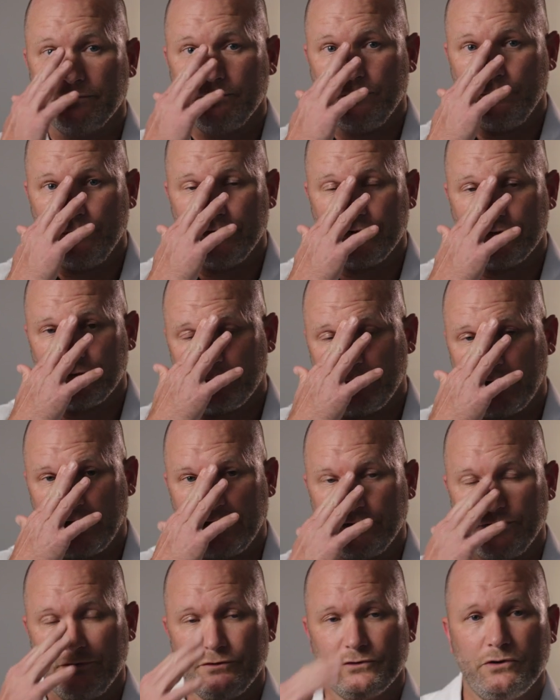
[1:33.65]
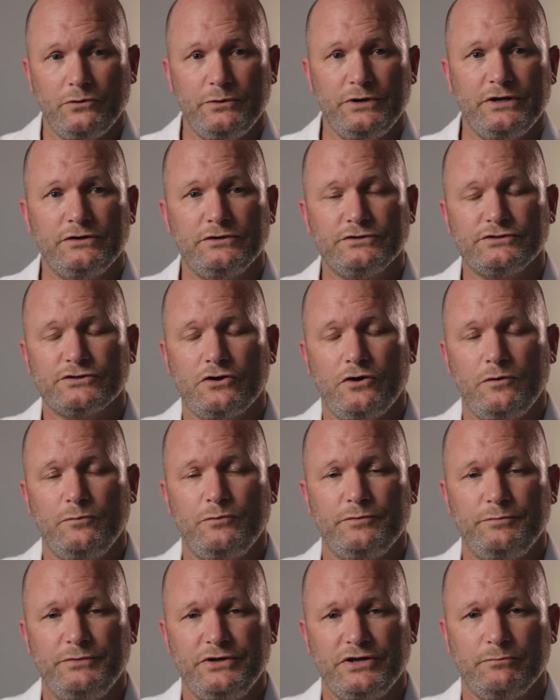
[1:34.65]
with my neuroendoscope
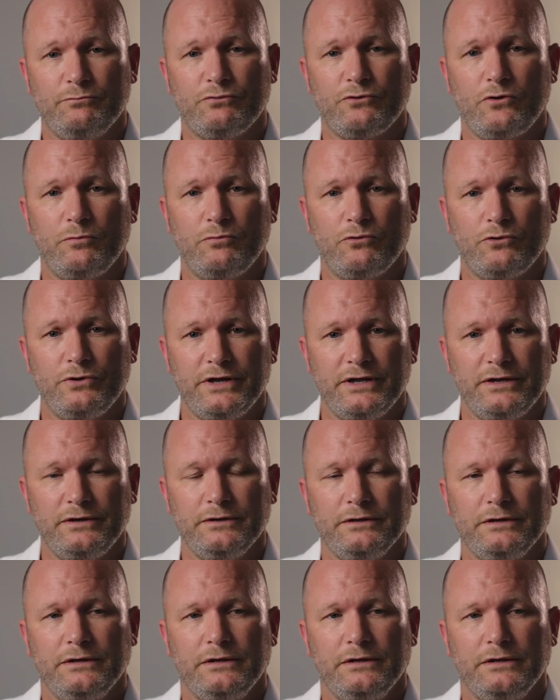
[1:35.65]
would be appropriate.